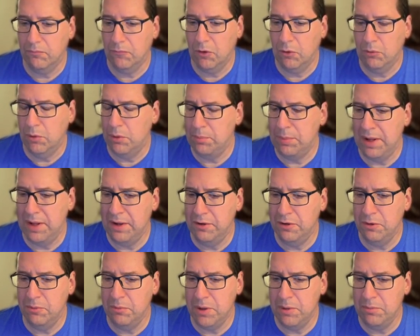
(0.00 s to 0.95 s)
What
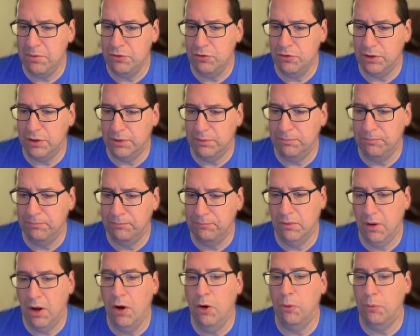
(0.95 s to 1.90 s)
pattern am I missing?
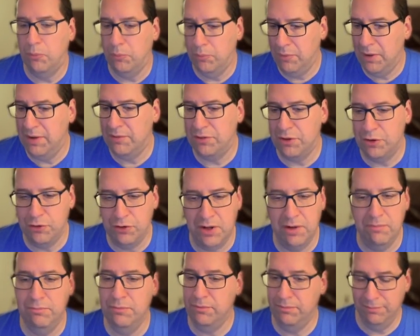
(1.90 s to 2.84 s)
Oh, if there's
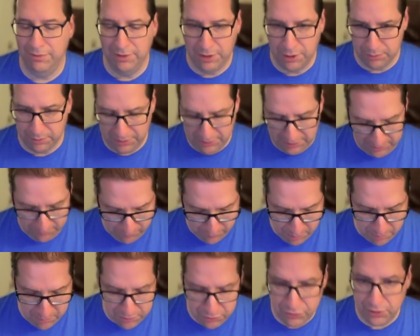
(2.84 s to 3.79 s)
a, literally,
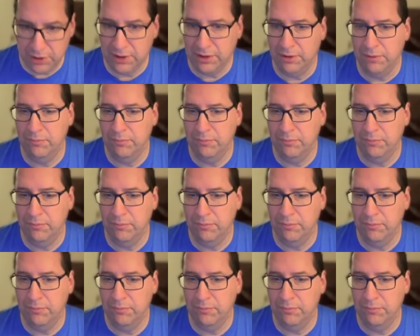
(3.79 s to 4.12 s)
we're missing